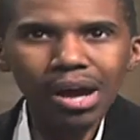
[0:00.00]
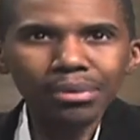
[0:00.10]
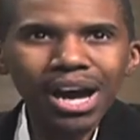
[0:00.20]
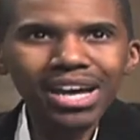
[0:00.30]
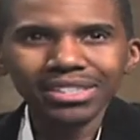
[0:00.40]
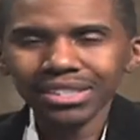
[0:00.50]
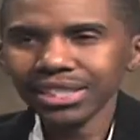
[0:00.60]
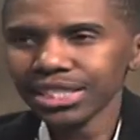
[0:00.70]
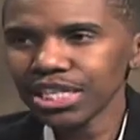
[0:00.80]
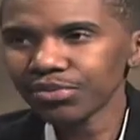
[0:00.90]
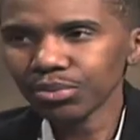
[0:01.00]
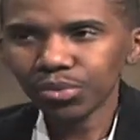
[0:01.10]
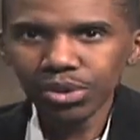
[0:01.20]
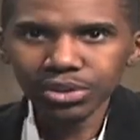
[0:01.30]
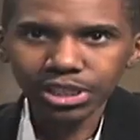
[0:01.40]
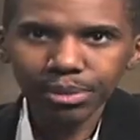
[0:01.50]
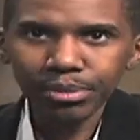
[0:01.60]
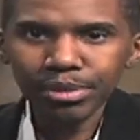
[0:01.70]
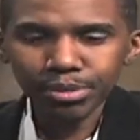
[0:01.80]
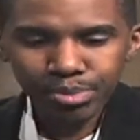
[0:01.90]
I'm constantly hearing words like
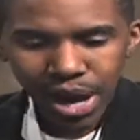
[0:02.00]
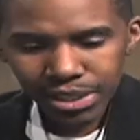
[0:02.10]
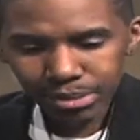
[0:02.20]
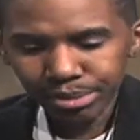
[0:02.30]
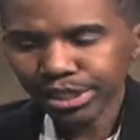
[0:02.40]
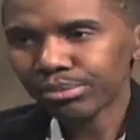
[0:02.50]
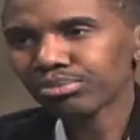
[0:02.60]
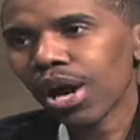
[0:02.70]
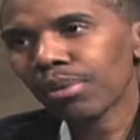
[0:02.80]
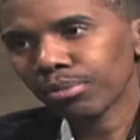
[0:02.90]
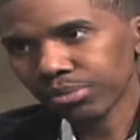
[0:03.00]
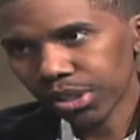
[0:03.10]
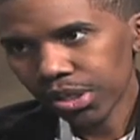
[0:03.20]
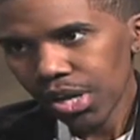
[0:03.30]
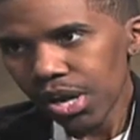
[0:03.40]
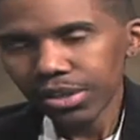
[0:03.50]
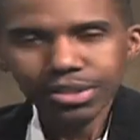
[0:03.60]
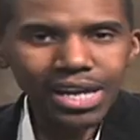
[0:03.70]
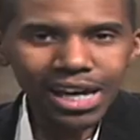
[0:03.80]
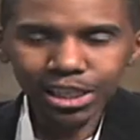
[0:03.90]
maybe, possibly, and probably. The
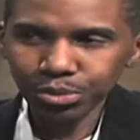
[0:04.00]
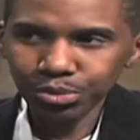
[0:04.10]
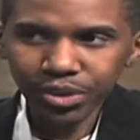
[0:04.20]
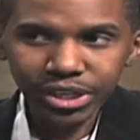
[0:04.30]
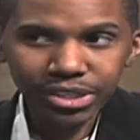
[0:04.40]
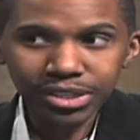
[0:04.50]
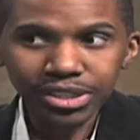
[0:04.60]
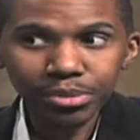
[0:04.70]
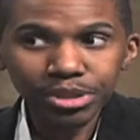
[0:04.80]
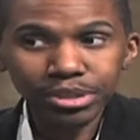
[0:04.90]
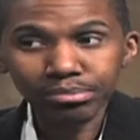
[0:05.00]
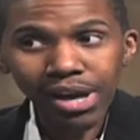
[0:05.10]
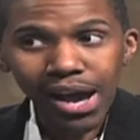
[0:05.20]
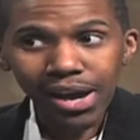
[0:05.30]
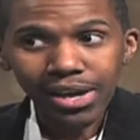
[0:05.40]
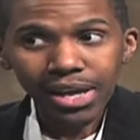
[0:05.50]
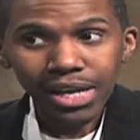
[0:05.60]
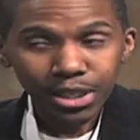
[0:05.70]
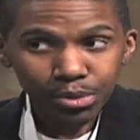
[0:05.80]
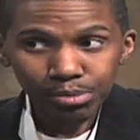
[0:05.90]
doctors were ready to tell me goodbye.
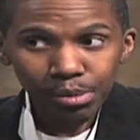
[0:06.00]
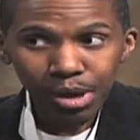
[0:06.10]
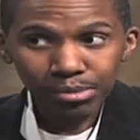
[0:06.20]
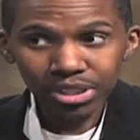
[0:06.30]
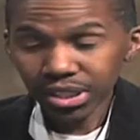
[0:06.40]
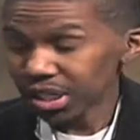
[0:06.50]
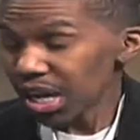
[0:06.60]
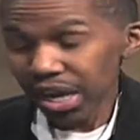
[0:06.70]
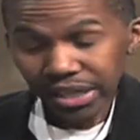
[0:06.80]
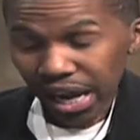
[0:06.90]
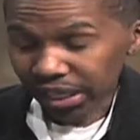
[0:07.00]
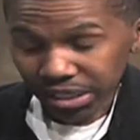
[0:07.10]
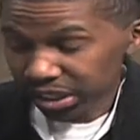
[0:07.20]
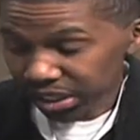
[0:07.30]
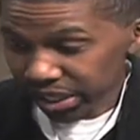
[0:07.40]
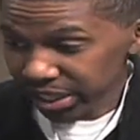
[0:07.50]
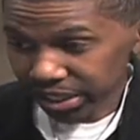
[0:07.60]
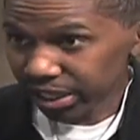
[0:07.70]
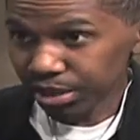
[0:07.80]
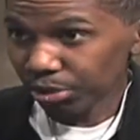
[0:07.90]
That's when my mama said, not until he
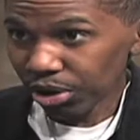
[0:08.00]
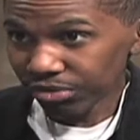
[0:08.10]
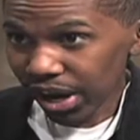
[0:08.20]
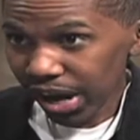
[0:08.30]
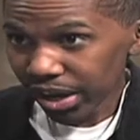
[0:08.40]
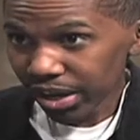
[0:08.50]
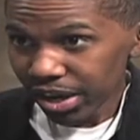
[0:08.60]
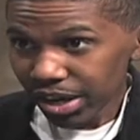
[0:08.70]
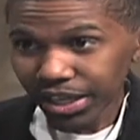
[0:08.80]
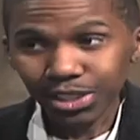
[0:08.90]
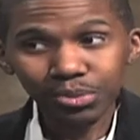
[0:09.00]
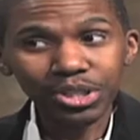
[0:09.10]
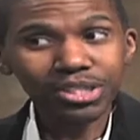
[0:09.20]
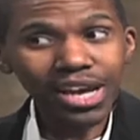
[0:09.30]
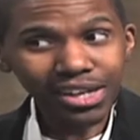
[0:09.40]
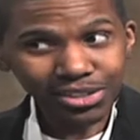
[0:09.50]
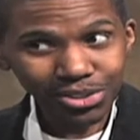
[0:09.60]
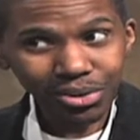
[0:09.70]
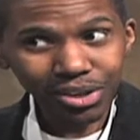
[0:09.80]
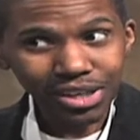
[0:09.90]
gets an MRI. That's when the doctor
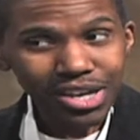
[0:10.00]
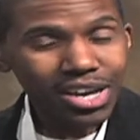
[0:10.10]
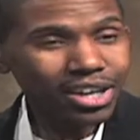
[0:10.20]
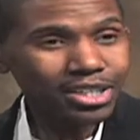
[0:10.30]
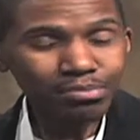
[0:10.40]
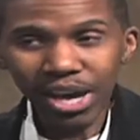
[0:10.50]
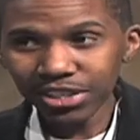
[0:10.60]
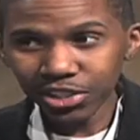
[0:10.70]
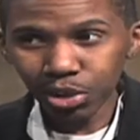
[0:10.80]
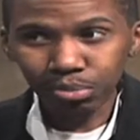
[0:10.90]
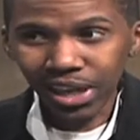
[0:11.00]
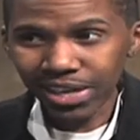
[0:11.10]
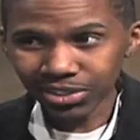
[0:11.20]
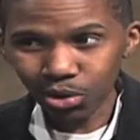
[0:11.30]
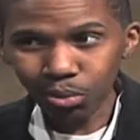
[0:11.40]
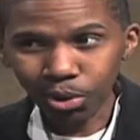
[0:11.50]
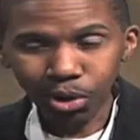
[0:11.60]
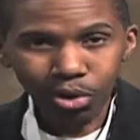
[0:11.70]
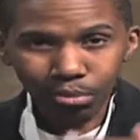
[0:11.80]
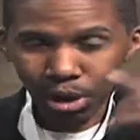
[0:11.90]
saw it, a
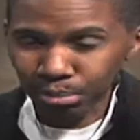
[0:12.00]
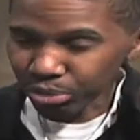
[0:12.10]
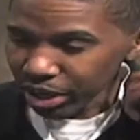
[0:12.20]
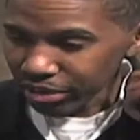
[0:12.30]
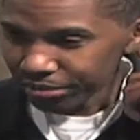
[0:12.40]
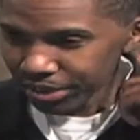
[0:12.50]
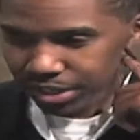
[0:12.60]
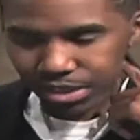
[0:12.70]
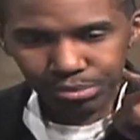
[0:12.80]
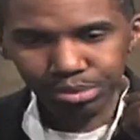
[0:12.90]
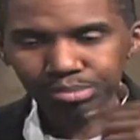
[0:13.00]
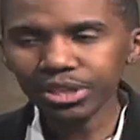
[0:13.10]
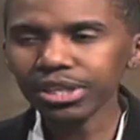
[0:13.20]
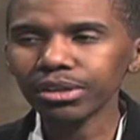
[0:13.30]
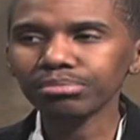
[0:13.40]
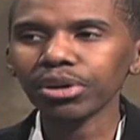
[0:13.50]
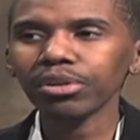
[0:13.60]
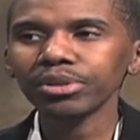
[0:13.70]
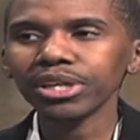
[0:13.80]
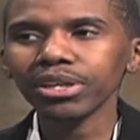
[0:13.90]
hemangioblastoma on my brain fixing to put me in a
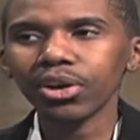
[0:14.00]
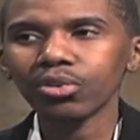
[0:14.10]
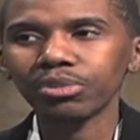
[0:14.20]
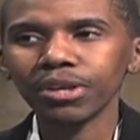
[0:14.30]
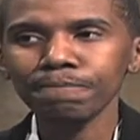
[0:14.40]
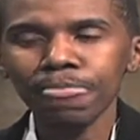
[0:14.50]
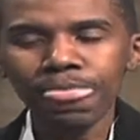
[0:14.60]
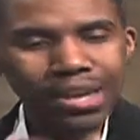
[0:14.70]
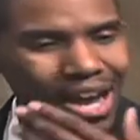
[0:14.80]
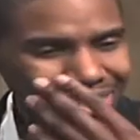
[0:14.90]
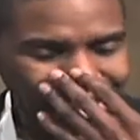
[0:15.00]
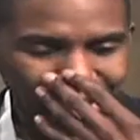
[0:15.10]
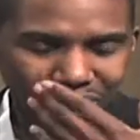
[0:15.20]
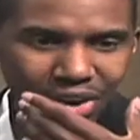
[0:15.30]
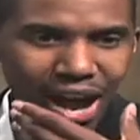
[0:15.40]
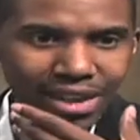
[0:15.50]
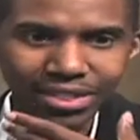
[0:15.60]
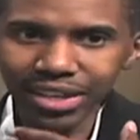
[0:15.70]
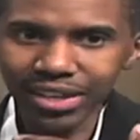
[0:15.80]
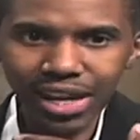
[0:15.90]
permanent coma. I just
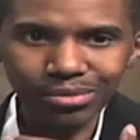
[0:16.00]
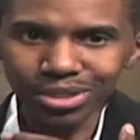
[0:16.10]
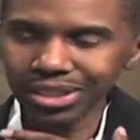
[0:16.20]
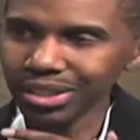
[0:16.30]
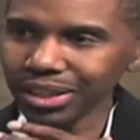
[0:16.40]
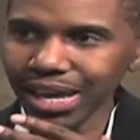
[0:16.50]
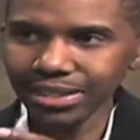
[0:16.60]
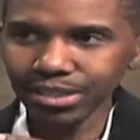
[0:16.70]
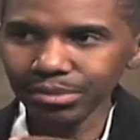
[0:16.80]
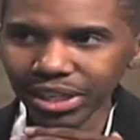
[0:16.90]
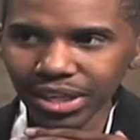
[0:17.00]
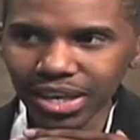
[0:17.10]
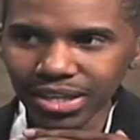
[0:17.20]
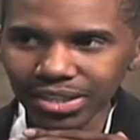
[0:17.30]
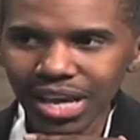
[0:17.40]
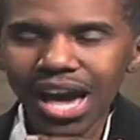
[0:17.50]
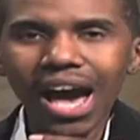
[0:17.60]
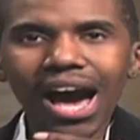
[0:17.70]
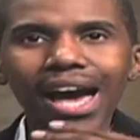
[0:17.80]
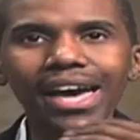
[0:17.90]
cried thinking I was in the last of my days.
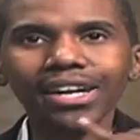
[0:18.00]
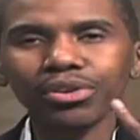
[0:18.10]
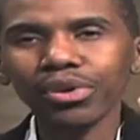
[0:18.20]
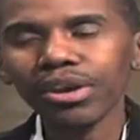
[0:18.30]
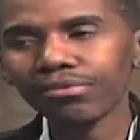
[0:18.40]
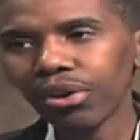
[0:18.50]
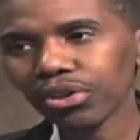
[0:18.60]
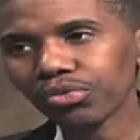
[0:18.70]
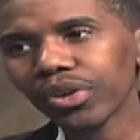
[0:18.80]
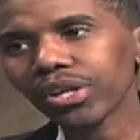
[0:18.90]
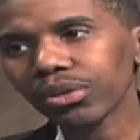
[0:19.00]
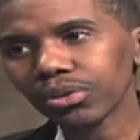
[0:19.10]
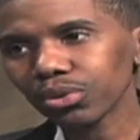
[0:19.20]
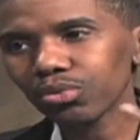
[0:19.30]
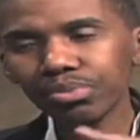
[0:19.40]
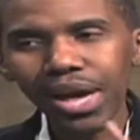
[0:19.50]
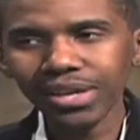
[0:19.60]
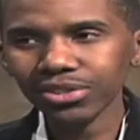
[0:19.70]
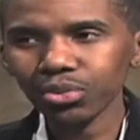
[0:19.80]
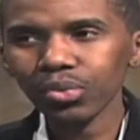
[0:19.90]
I had a grandfather in uncle who
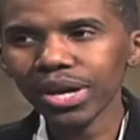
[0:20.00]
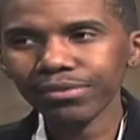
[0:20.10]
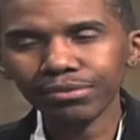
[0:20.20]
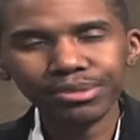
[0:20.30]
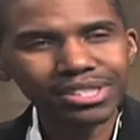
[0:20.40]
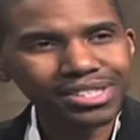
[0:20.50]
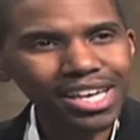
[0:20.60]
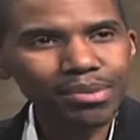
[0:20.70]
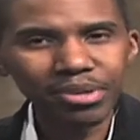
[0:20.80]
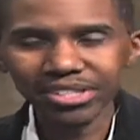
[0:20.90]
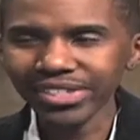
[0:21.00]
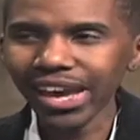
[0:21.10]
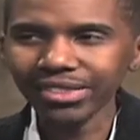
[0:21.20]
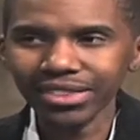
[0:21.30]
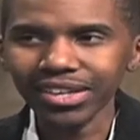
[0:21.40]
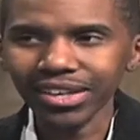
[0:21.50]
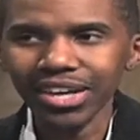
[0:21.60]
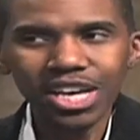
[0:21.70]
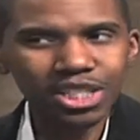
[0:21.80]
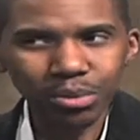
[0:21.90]
passed away from the same exact thing,
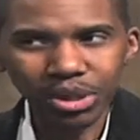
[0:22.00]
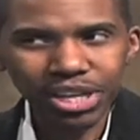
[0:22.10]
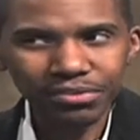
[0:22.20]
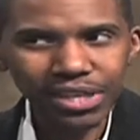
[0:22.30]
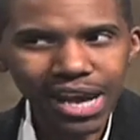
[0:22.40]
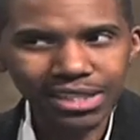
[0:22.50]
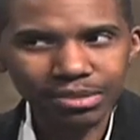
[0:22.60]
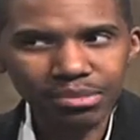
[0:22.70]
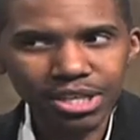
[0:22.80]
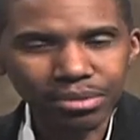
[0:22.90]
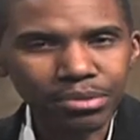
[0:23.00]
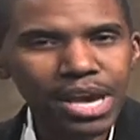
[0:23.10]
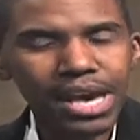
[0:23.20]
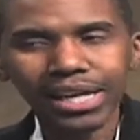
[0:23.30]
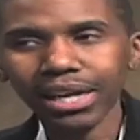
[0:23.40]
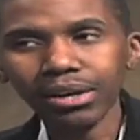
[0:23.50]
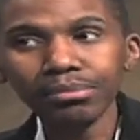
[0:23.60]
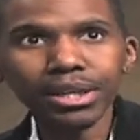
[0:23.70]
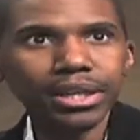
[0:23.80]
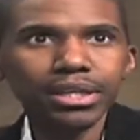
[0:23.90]
so I never got to meet him. And now
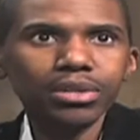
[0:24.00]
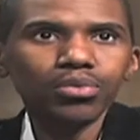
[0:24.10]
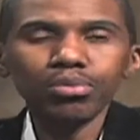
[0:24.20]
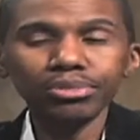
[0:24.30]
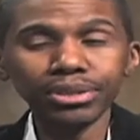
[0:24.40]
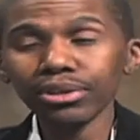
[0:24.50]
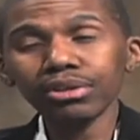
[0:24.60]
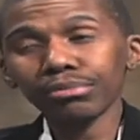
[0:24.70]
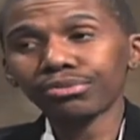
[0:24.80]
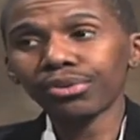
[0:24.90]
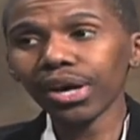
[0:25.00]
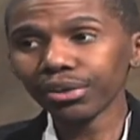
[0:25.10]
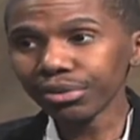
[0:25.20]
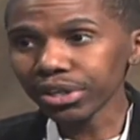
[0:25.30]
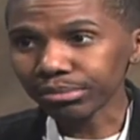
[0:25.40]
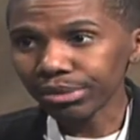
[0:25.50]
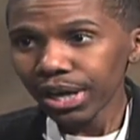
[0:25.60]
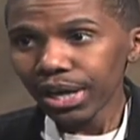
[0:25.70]
I'm thinking it won't be long before I greet him.